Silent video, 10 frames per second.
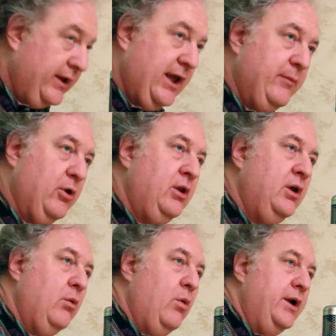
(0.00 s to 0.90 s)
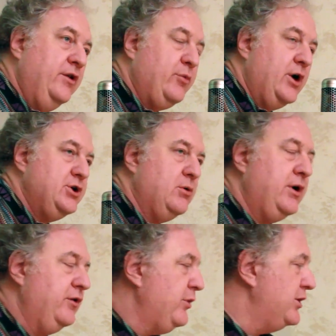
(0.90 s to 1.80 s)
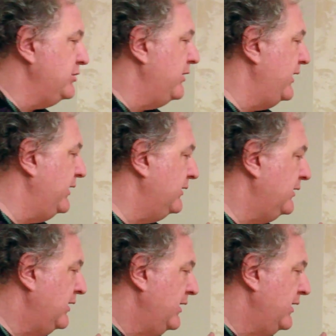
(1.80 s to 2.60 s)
the cable, one is pressure gradient,